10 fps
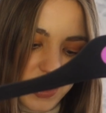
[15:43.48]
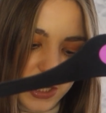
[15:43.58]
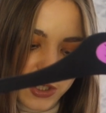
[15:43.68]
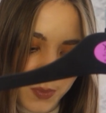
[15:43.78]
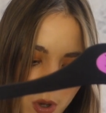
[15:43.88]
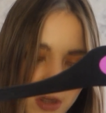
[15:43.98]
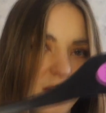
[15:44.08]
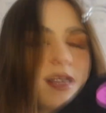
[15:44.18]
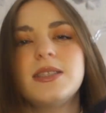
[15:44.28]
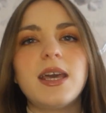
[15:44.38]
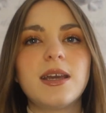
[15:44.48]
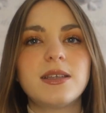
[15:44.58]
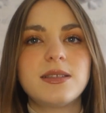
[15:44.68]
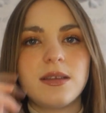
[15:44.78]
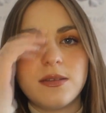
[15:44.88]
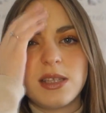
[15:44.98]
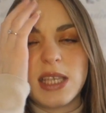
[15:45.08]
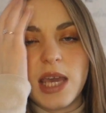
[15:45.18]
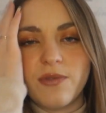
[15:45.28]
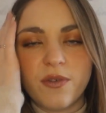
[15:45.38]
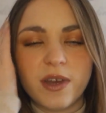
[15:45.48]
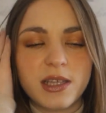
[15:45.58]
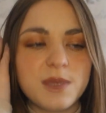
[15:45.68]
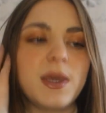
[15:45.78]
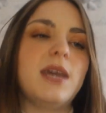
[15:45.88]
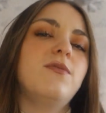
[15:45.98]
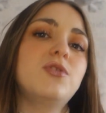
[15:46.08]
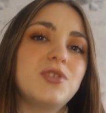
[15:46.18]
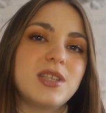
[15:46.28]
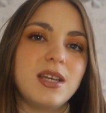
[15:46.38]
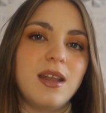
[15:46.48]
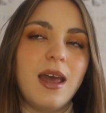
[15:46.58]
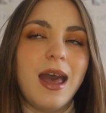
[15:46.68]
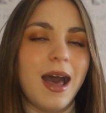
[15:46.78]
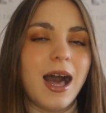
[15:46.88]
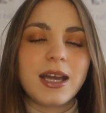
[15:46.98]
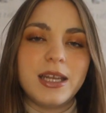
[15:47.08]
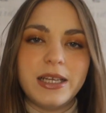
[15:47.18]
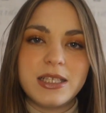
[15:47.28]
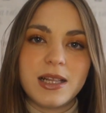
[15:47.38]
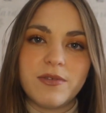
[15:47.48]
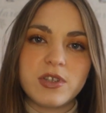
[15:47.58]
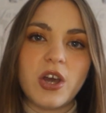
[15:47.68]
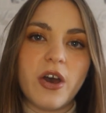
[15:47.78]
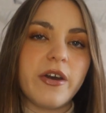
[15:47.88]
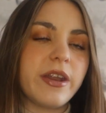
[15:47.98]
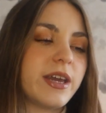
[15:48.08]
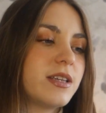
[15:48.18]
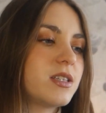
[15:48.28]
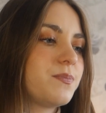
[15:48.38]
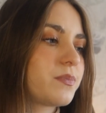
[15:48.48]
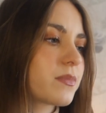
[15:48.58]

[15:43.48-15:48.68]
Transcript: so I just bought it in the 6, see if it fits me. If it doesn't, I can easily return it.